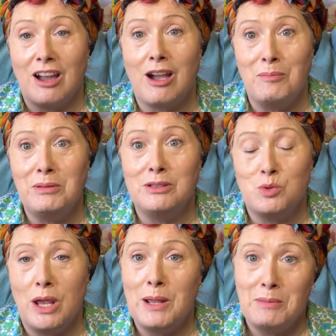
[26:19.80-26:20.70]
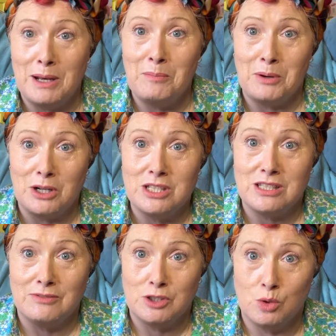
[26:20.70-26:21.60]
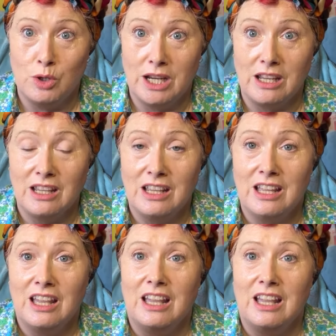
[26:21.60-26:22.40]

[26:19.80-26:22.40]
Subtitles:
a couple of 20-minute bursts of sewing.